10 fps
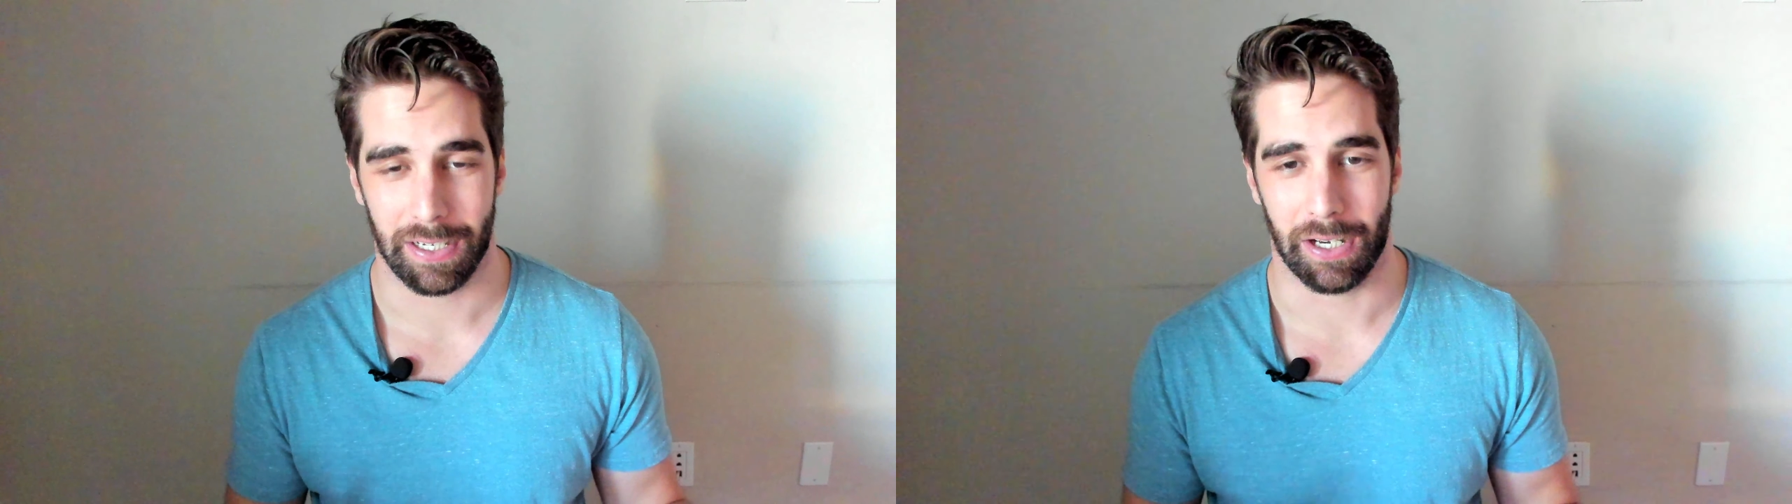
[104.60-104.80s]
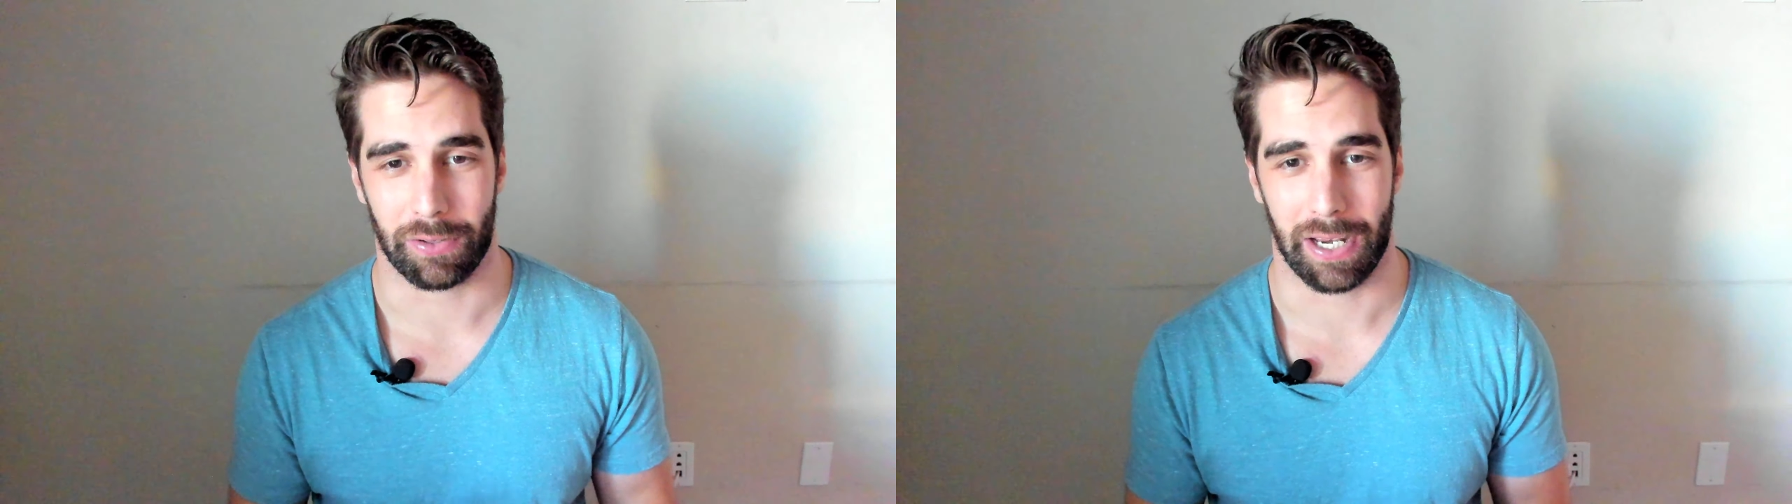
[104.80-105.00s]

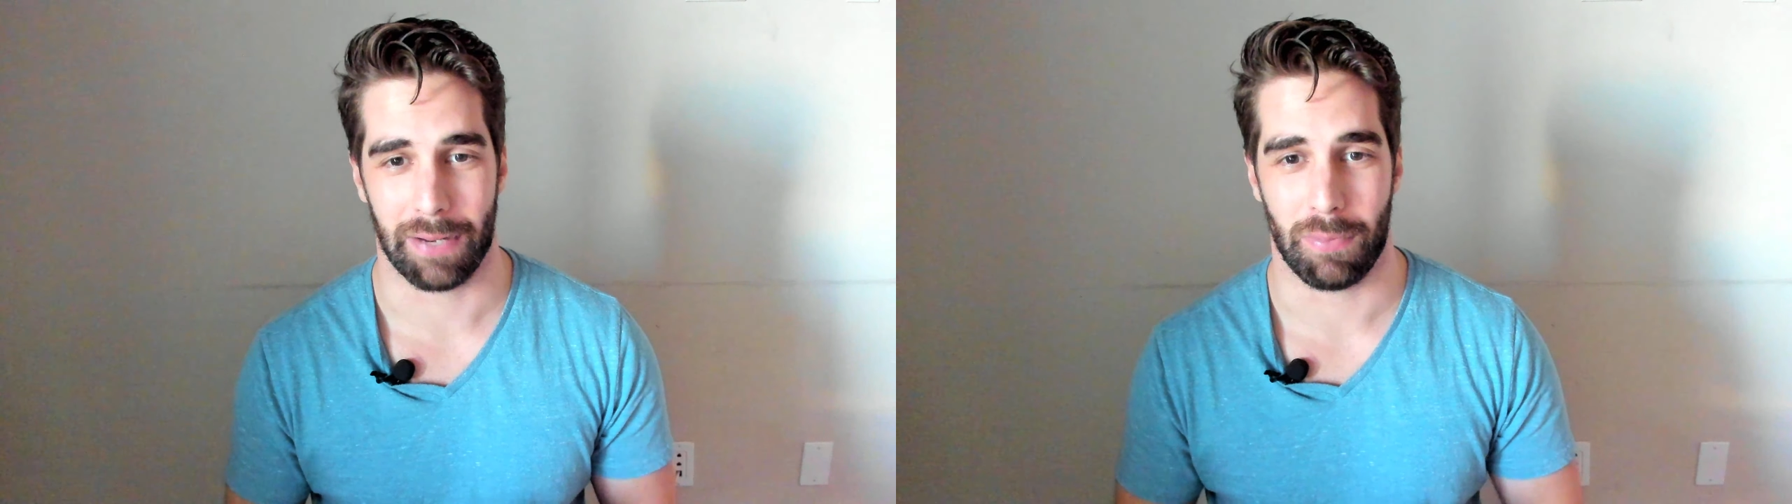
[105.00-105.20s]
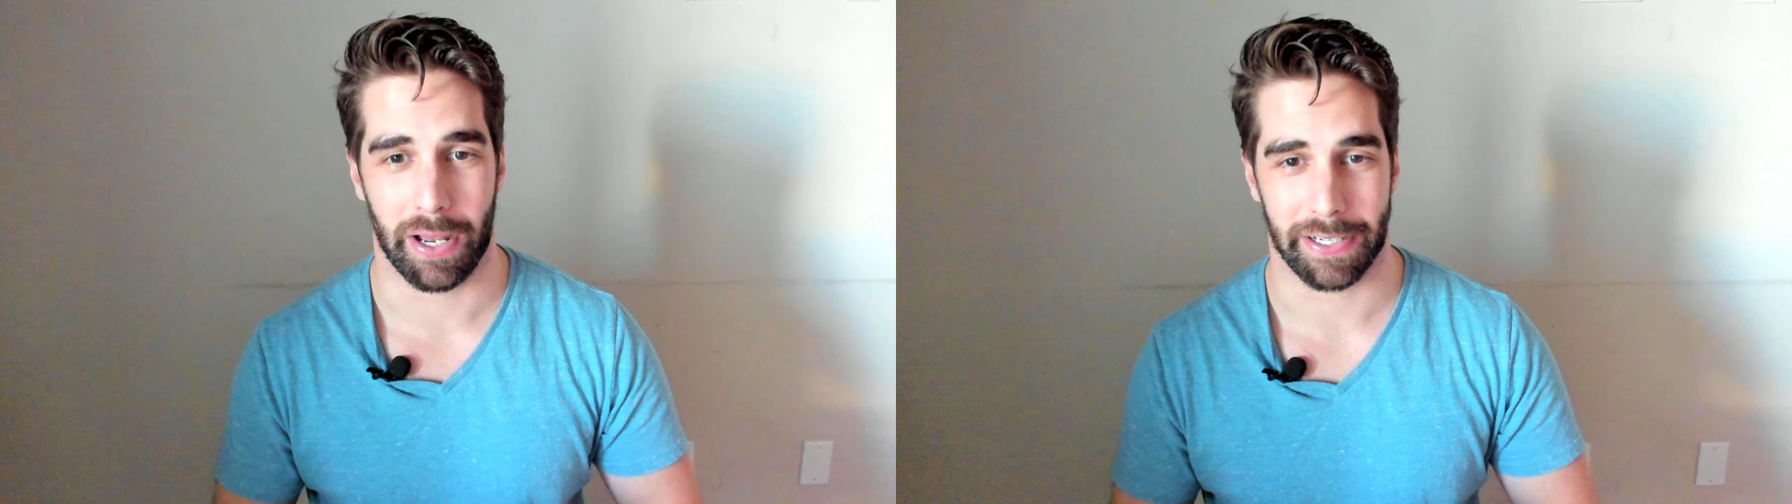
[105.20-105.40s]
okay,
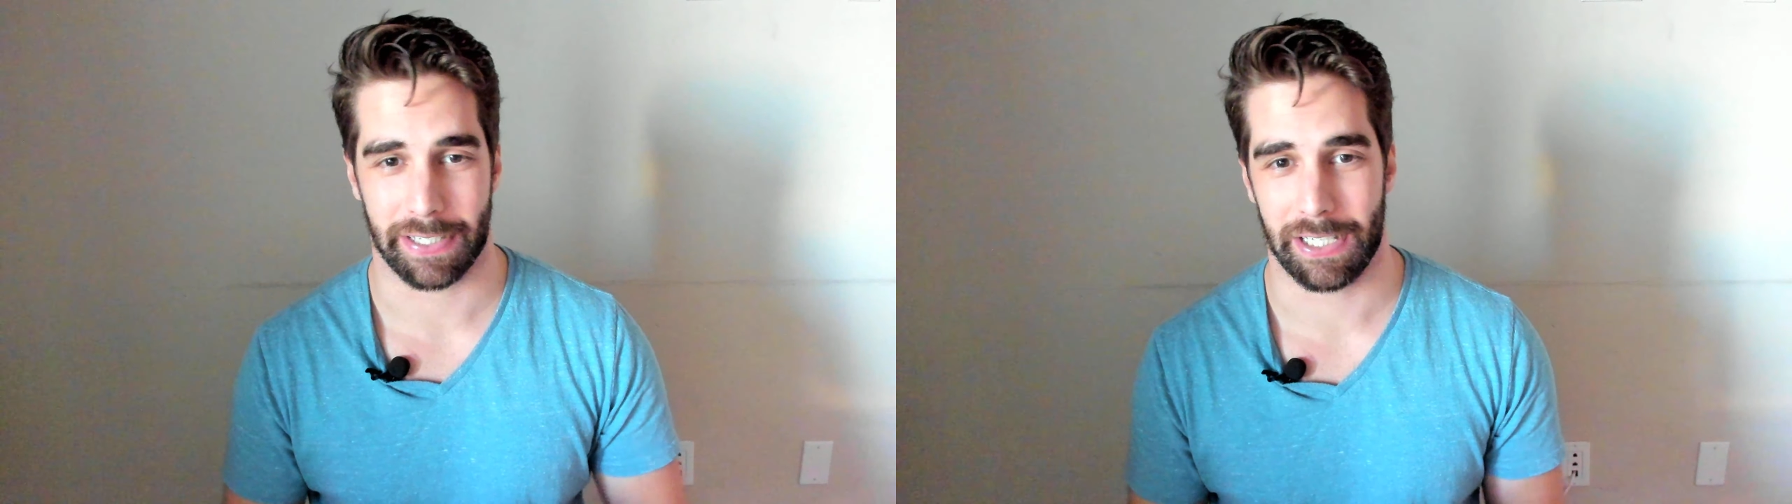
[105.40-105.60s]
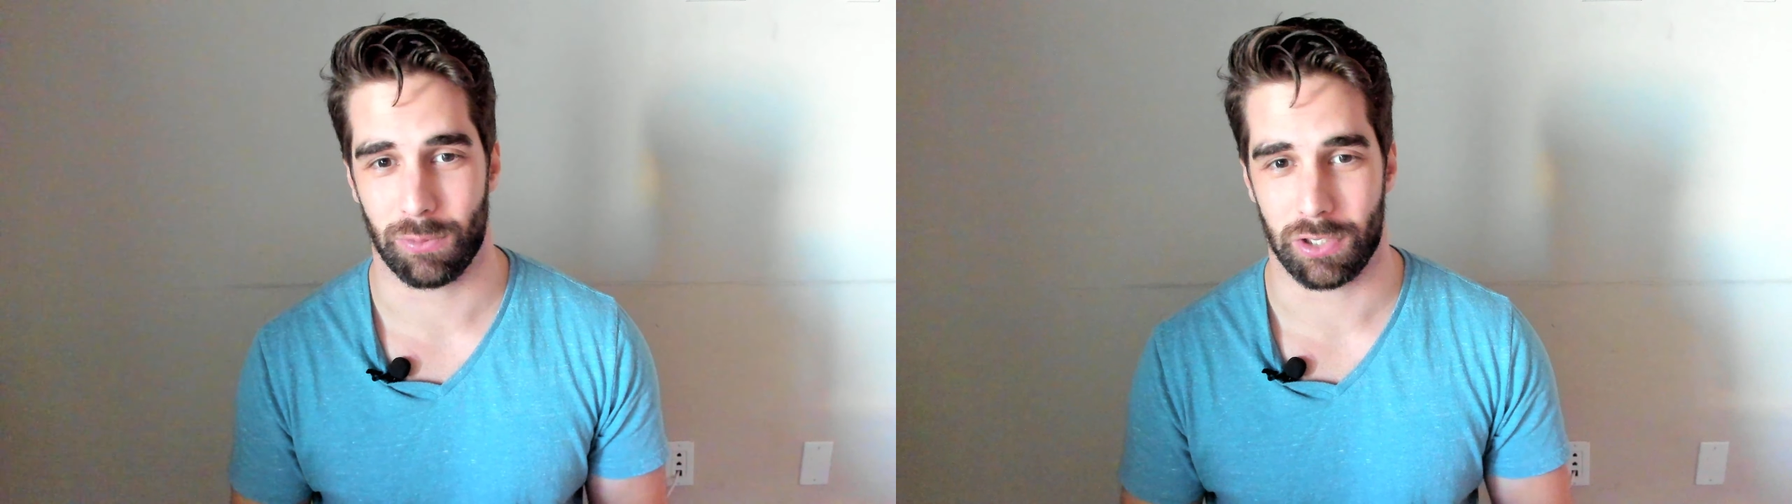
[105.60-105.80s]
and
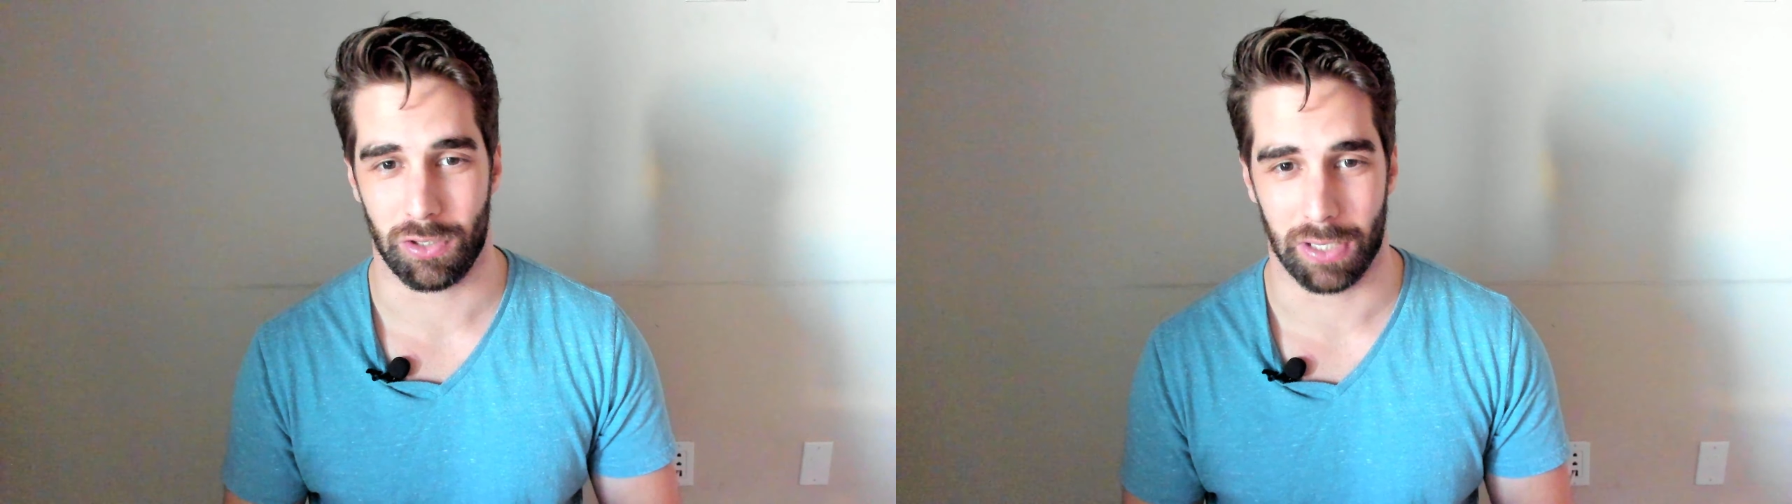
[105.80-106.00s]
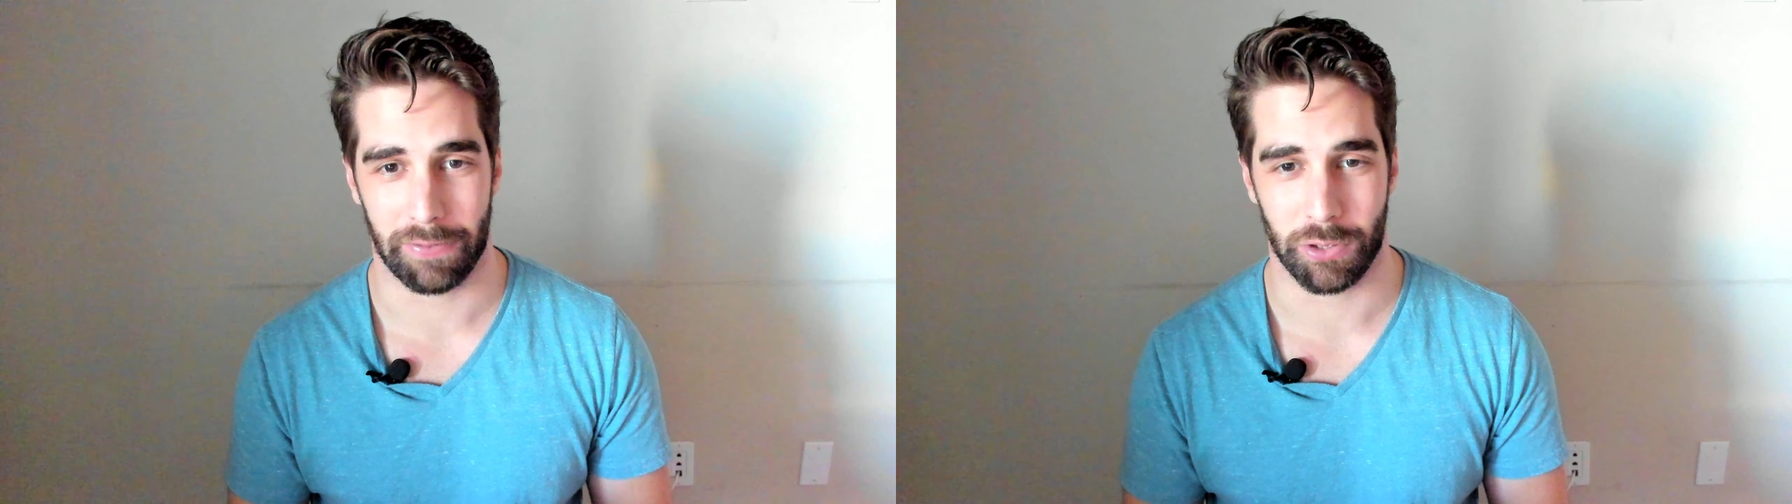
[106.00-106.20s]
monetize what
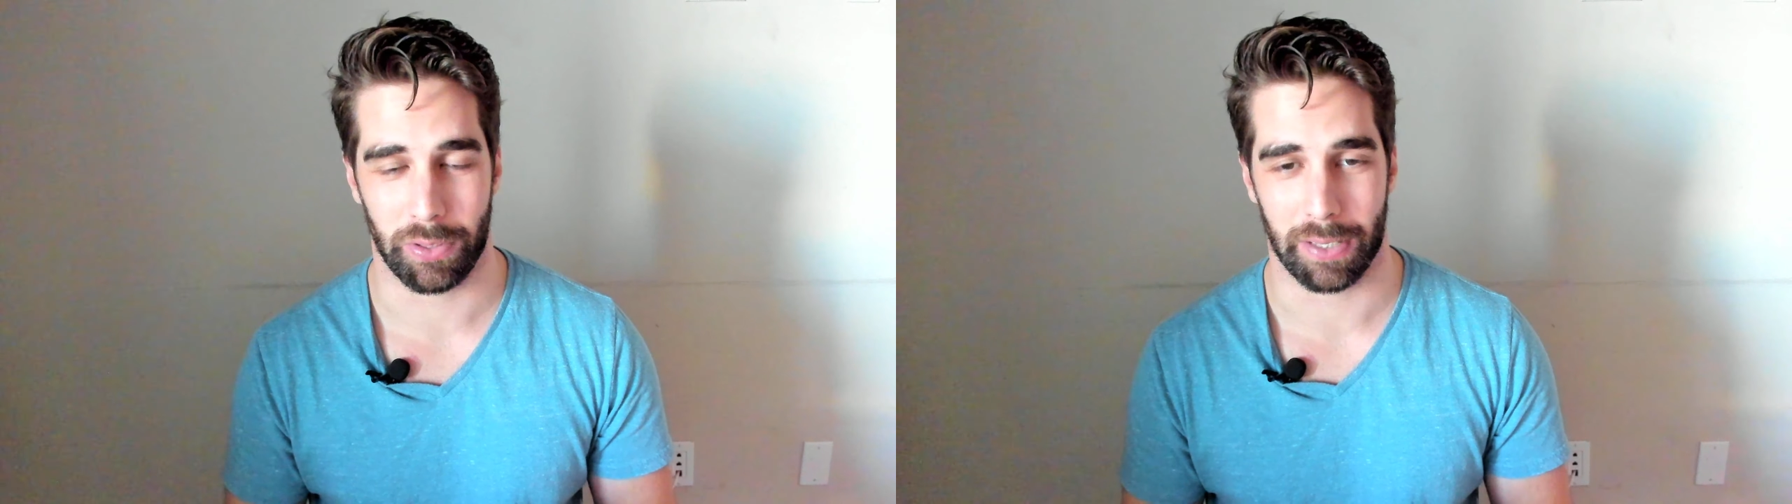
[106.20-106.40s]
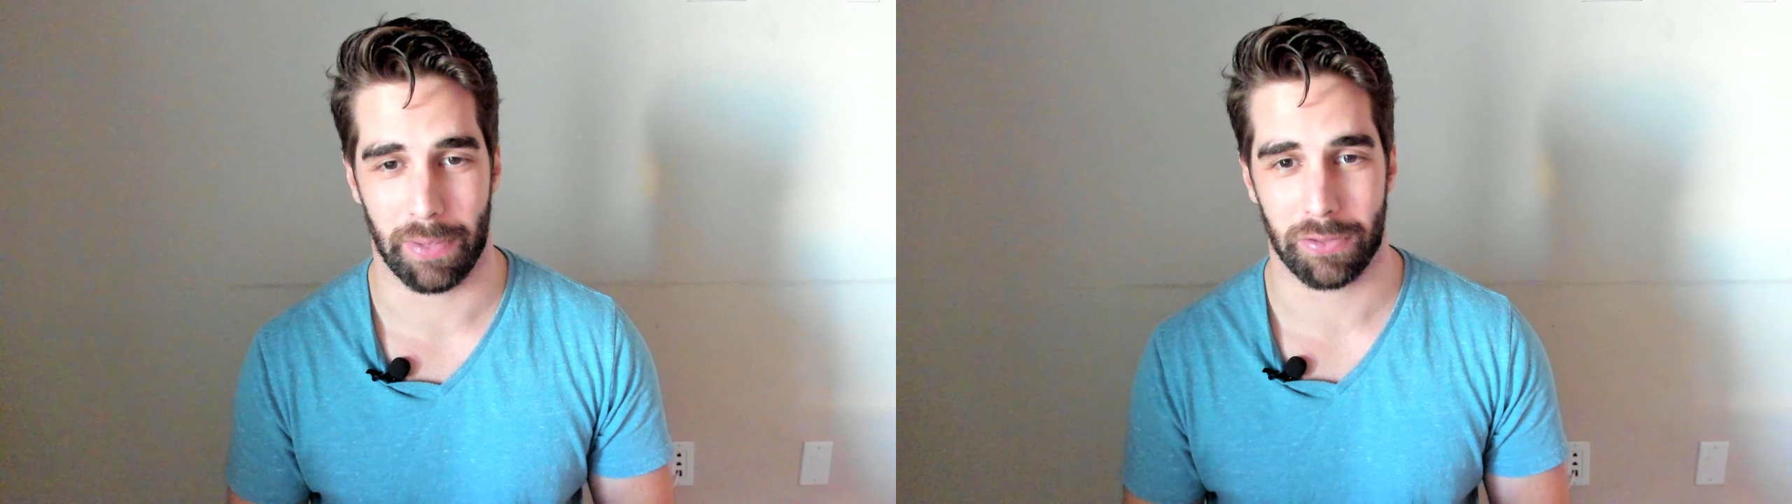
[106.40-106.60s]
you love
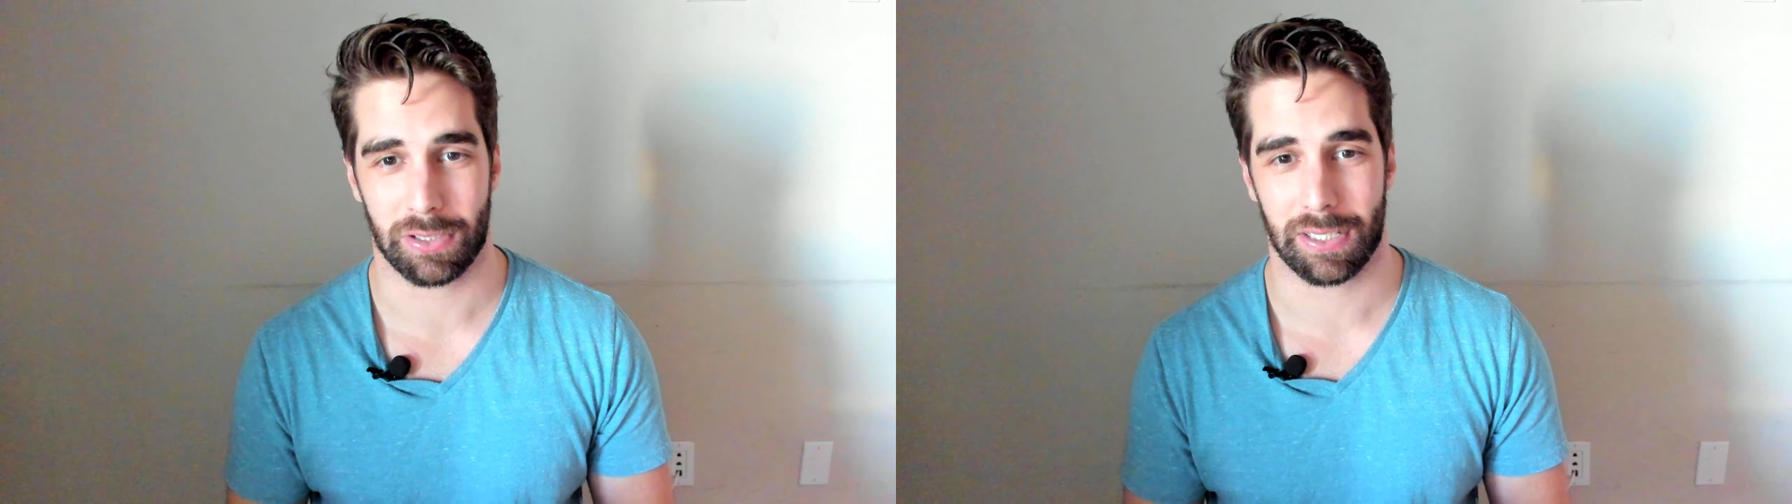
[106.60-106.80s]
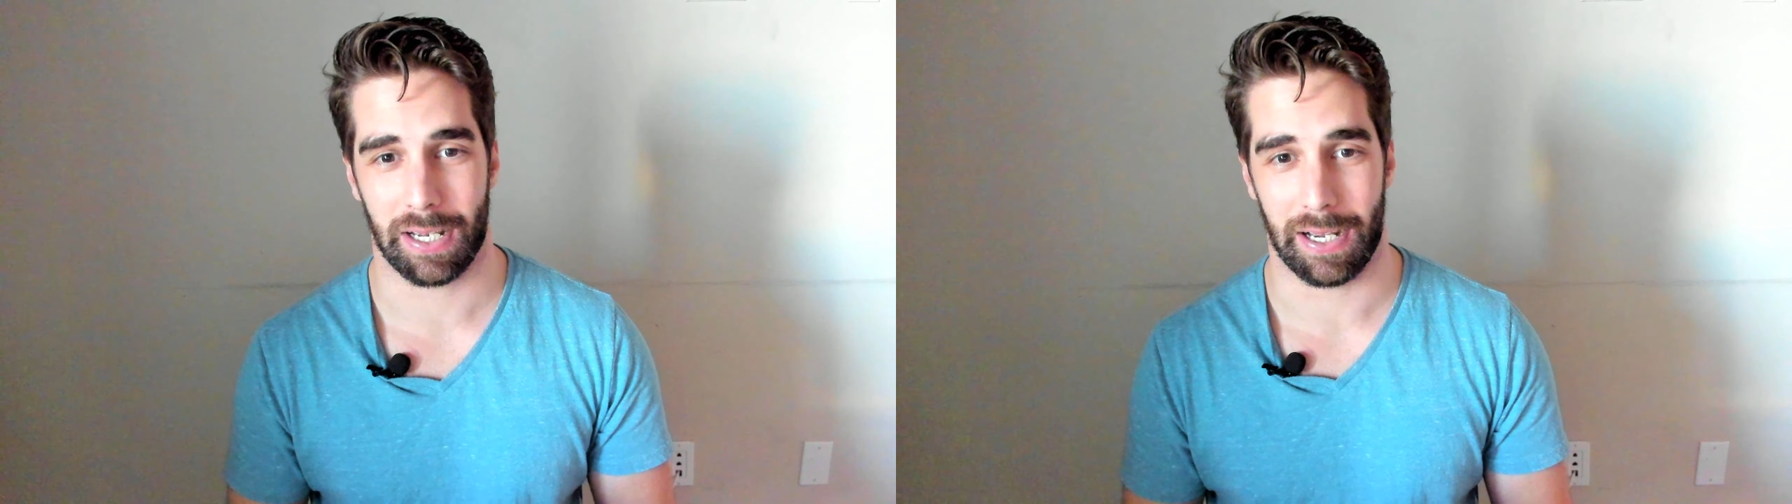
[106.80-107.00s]
doing the most,